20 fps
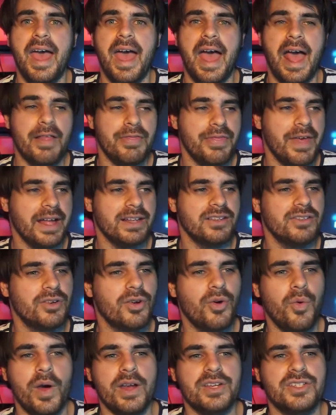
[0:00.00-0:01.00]
And that's a
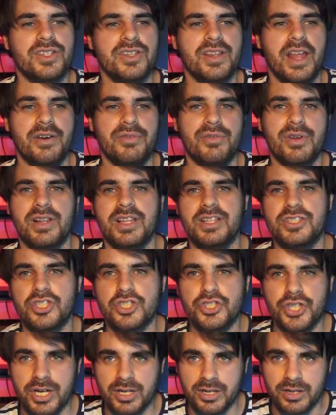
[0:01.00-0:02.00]
question that really
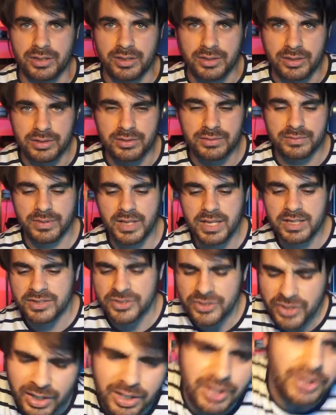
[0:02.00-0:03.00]
struck a
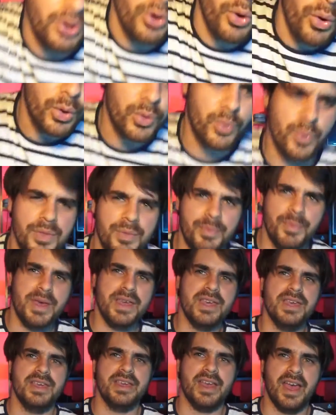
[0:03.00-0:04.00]
chord with
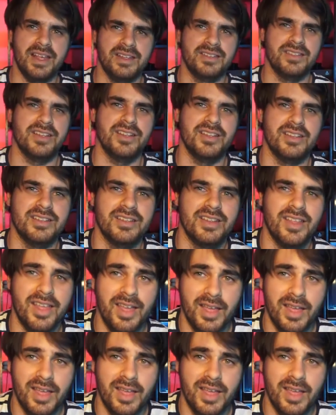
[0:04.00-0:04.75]
me as a